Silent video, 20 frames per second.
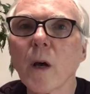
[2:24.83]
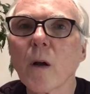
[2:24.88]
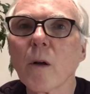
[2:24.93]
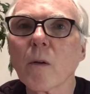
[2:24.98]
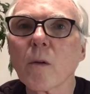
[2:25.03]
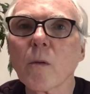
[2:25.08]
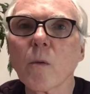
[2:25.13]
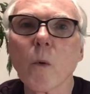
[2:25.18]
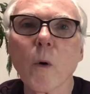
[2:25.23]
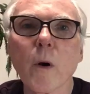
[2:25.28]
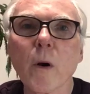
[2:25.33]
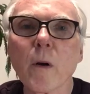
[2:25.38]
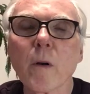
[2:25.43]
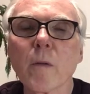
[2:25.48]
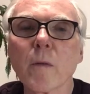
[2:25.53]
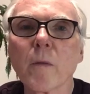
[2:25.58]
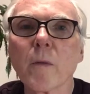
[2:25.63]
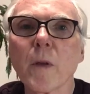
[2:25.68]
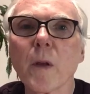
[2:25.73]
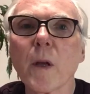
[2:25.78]
the work
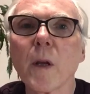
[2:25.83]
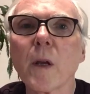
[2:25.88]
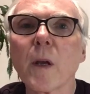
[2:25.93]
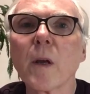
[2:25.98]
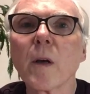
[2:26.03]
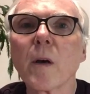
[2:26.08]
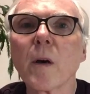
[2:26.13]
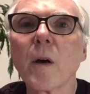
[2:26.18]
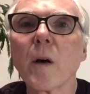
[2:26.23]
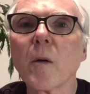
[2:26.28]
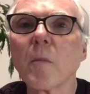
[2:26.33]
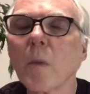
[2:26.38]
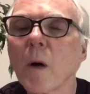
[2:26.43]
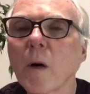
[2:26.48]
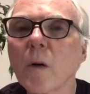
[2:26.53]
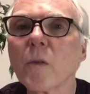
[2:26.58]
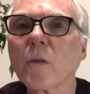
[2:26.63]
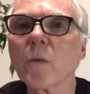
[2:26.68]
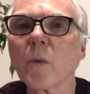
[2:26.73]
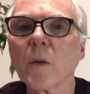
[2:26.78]
of the
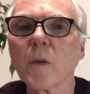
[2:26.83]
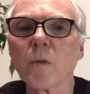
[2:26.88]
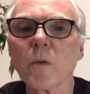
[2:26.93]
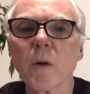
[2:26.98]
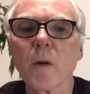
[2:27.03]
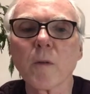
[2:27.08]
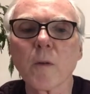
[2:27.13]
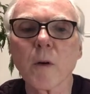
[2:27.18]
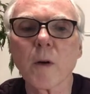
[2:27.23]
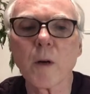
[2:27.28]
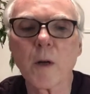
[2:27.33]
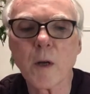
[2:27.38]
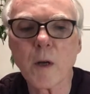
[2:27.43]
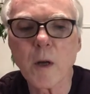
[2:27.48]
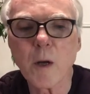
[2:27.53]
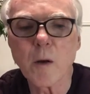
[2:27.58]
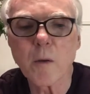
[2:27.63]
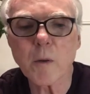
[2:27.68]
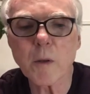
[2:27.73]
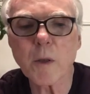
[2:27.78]
monks whatsoever,
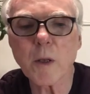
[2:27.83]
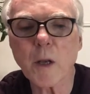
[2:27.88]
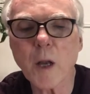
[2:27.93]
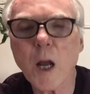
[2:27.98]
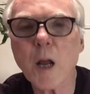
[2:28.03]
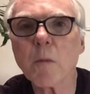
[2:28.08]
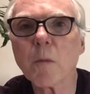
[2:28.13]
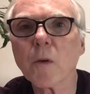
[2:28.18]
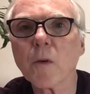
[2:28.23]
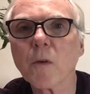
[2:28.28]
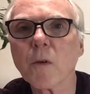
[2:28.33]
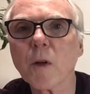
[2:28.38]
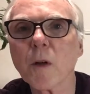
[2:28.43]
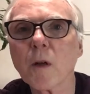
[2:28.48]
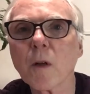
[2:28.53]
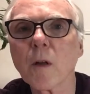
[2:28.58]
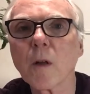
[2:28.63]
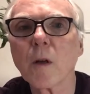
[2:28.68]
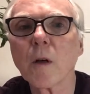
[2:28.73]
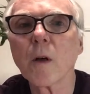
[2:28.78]
but the name is
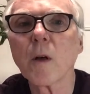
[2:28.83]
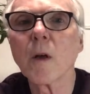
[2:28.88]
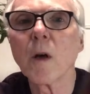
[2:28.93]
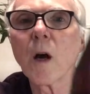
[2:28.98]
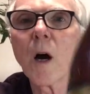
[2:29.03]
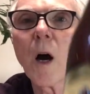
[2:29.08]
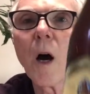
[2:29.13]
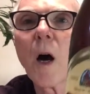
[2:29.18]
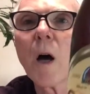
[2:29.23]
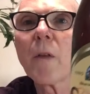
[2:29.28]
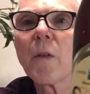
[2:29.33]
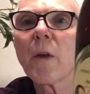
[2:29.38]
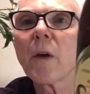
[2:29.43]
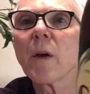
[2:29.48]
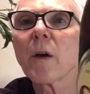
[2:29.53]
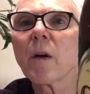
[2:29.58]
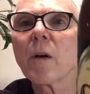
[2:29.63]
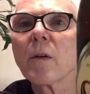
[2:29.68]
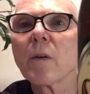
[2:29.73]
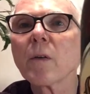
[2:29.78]
still on
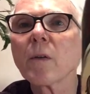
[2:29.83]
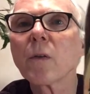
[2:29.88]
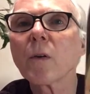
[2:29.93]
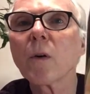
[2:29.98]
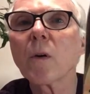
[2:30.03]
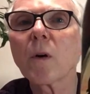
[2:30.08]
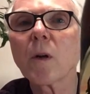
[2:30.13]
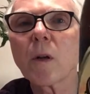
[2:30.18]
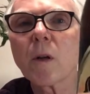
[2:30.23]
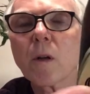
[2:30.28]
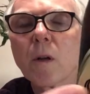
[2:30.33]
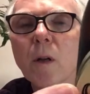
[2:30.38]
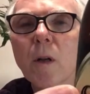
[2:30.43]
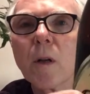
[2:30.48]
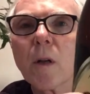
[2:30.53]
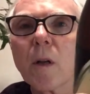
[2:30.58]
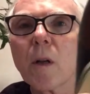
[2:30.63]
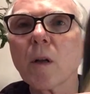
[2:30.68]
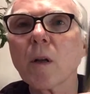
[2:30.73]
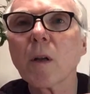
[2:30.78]
there. So
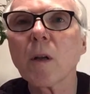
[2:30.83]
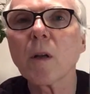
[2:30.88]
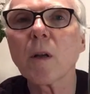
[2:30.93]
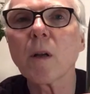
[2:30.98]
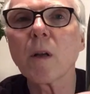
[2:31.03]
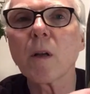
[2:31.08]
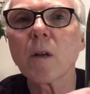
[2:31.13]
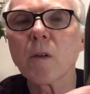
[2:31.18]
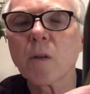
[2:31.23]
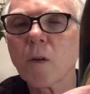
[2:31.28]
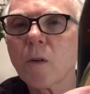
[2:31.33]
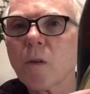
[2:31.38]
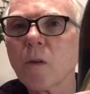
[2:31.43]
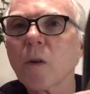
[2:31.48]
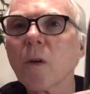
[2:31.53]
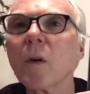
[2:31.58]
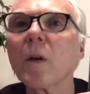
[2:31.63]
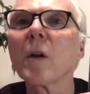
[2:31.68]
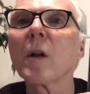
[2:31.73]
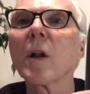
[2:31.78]
it's
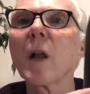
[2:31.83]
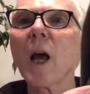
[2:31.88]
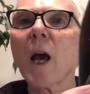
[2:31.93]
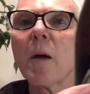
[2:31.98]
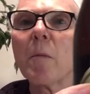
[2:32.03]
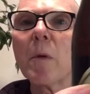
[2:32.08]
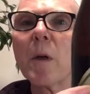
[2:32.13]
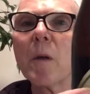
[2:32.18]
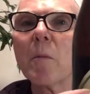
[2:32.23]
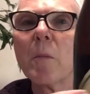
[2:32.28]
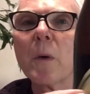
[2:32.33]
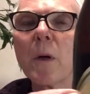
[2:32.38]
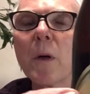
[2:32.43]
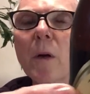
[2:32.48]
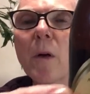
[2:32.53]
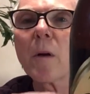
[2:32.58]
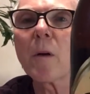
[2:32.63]
considered an abbey beer,